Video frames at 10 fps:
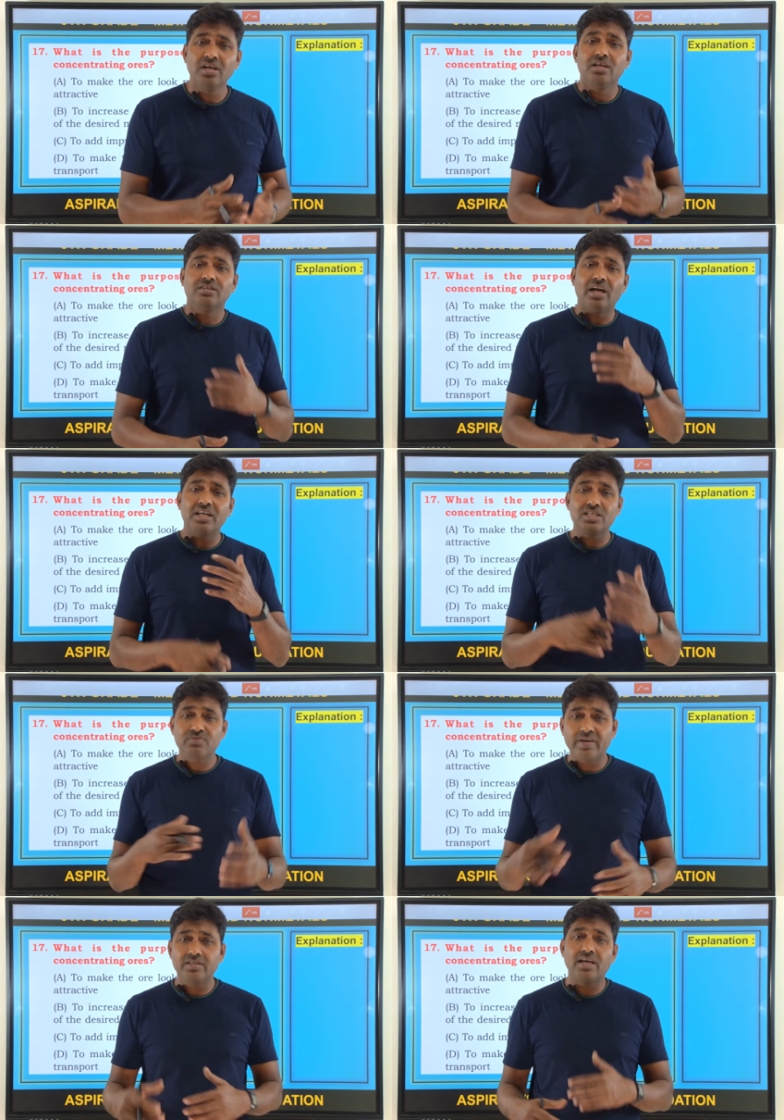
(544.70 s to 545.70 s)
That is
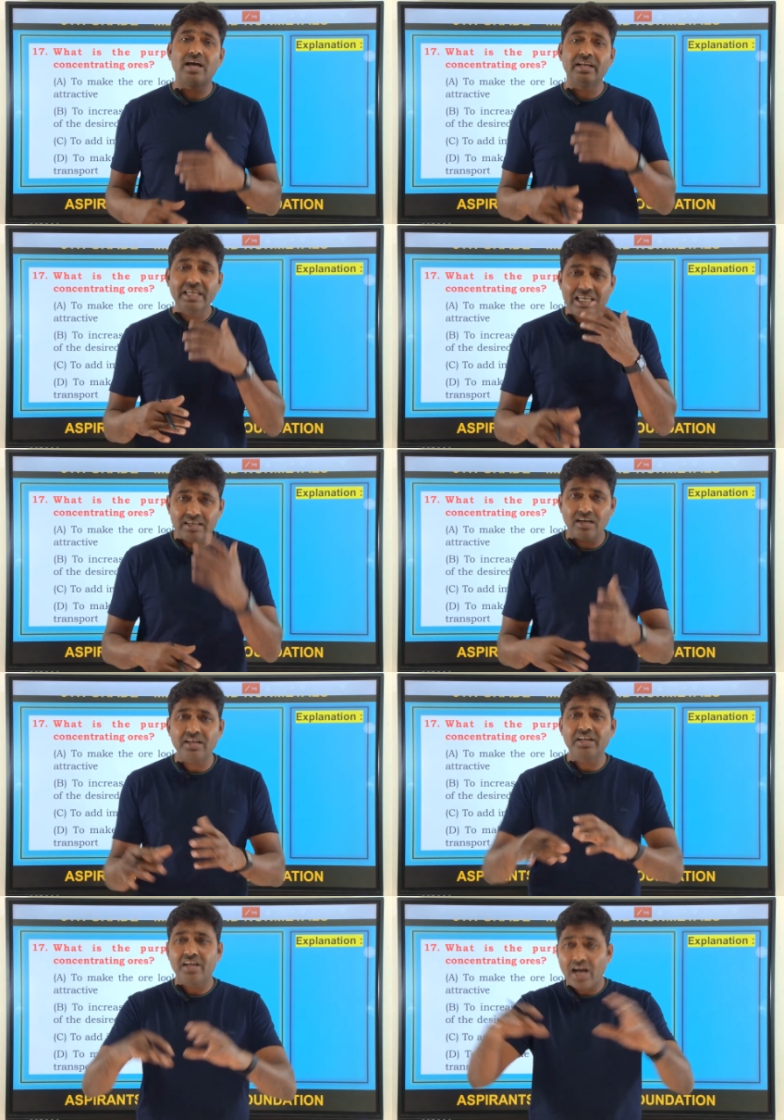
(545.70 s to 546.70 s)
why they are
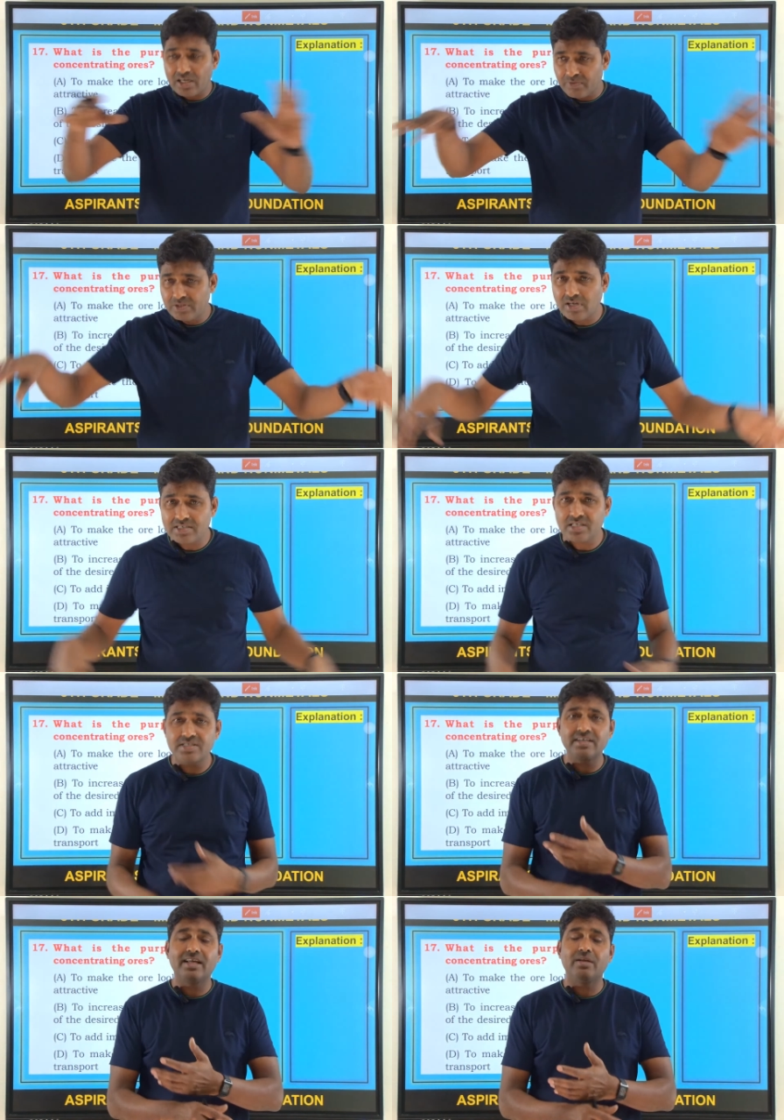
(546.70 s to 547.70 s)
eagerly react with the
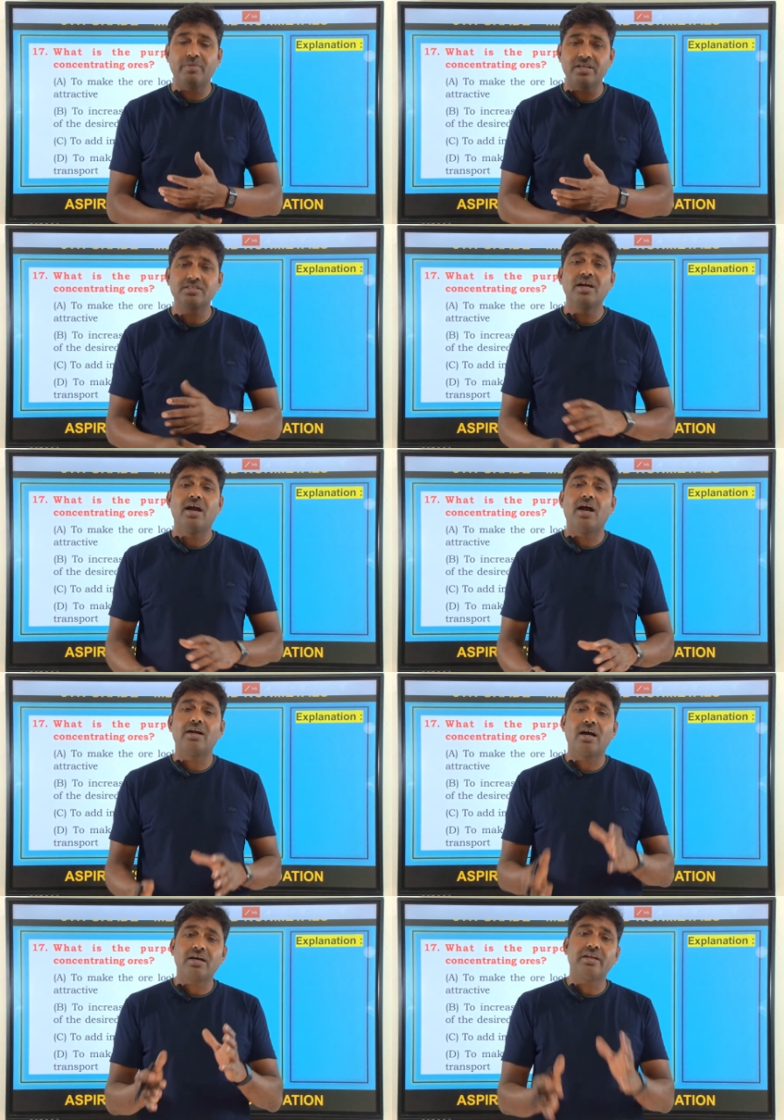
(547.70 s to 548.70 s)
adjacent elements
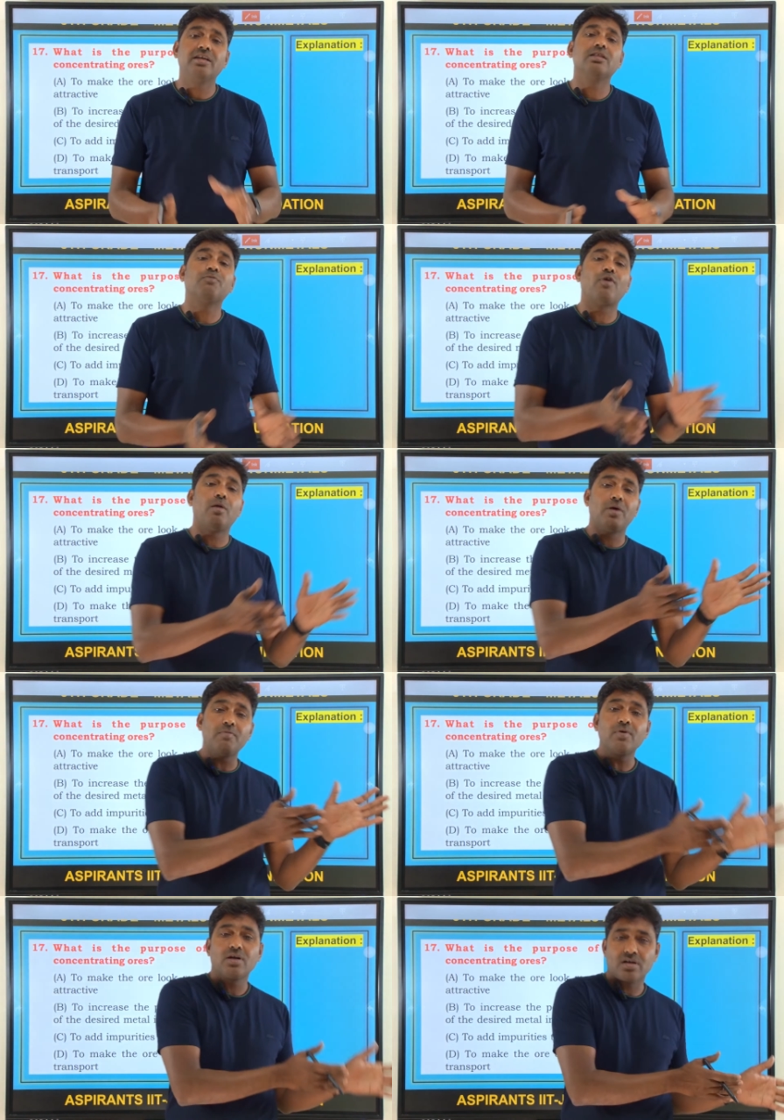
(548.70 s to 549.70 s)
and occurring in the form
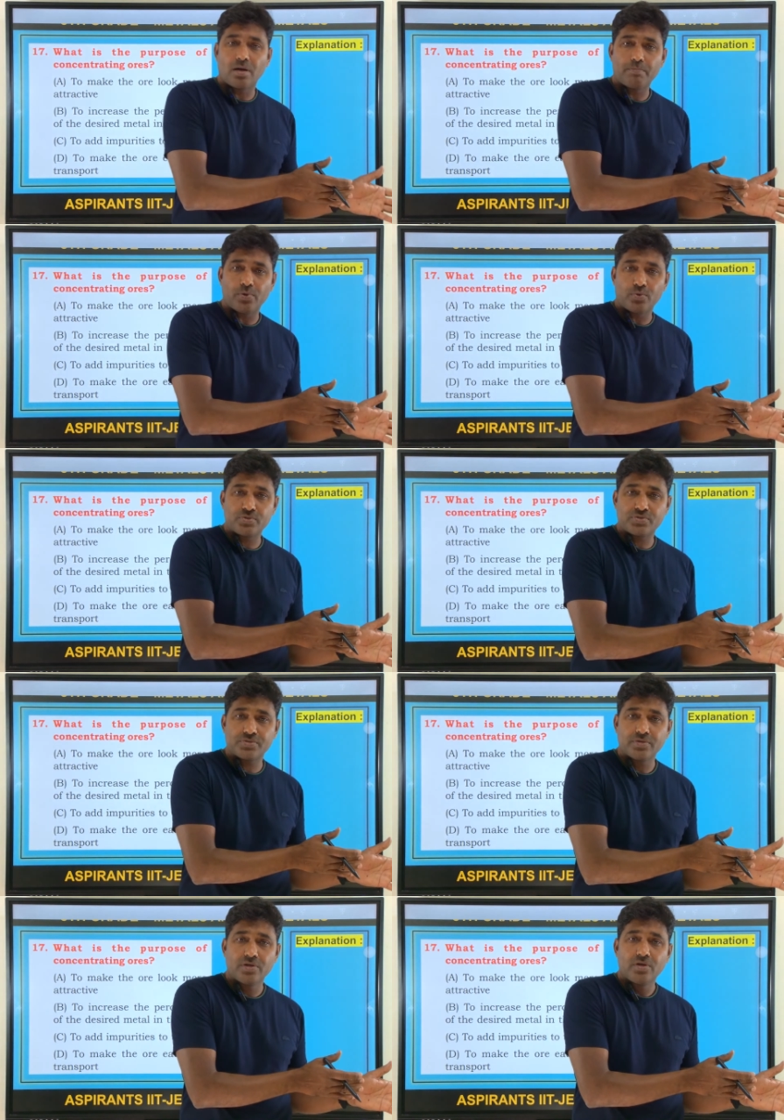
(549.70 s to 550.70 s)
of
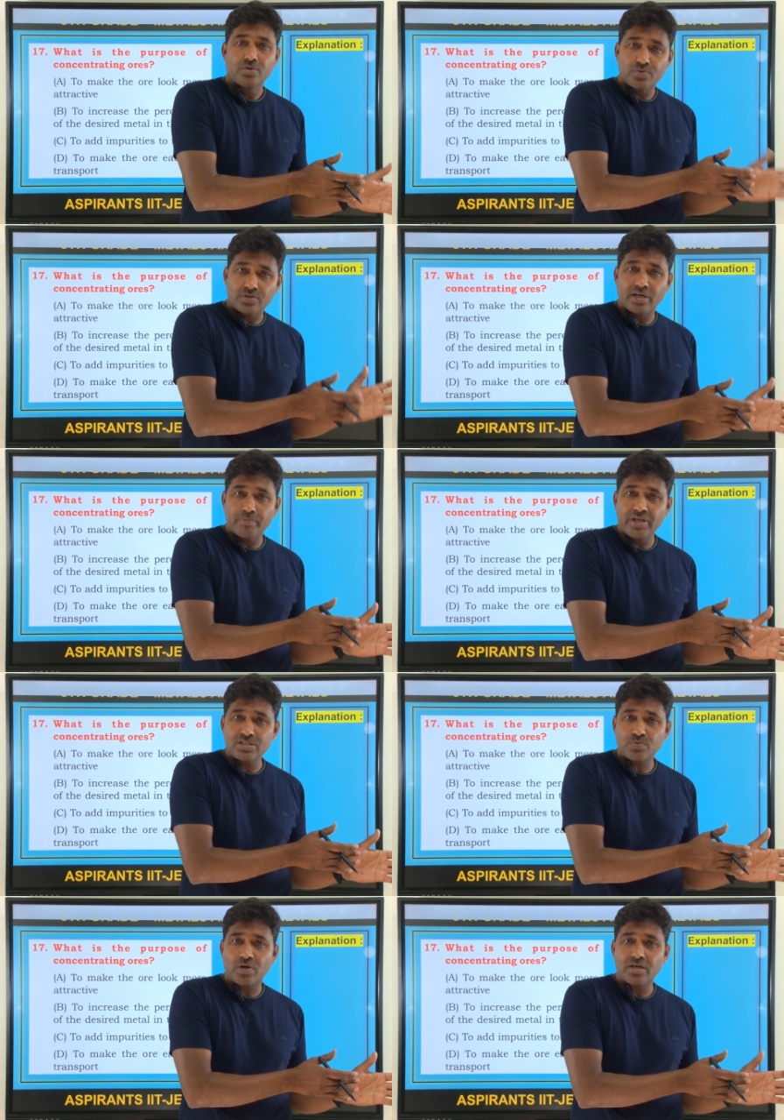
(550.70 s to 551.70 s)
compounds. So that
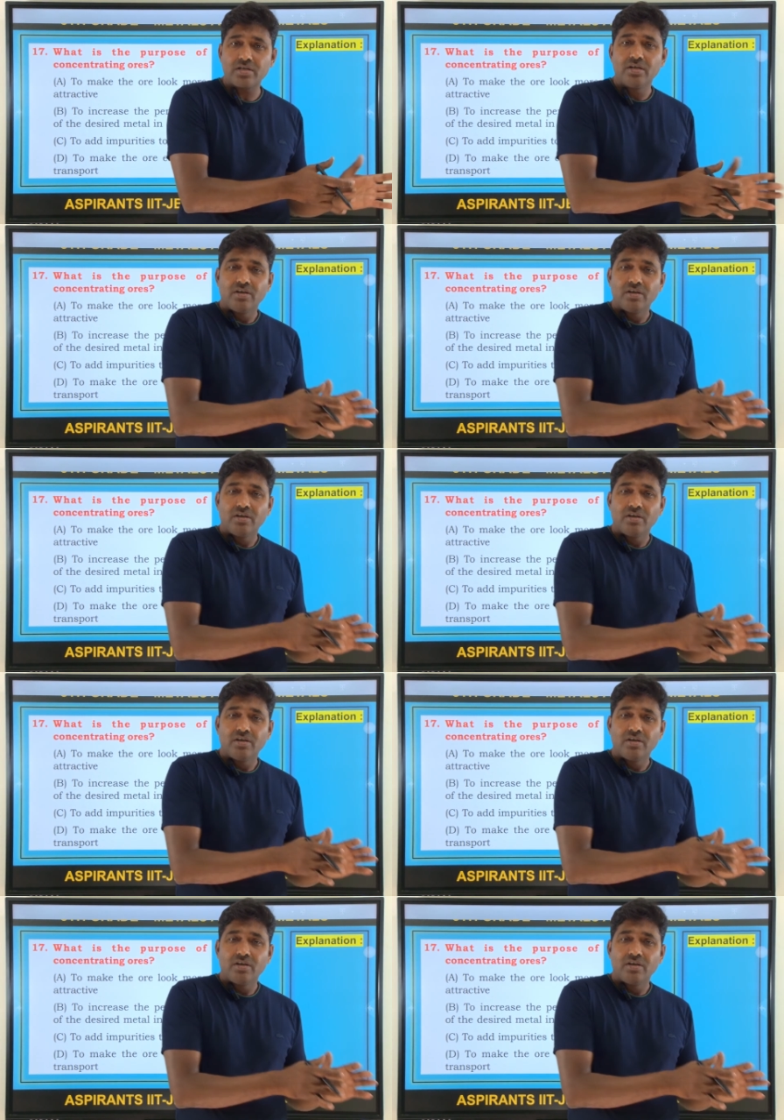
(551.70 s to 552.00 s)
means what?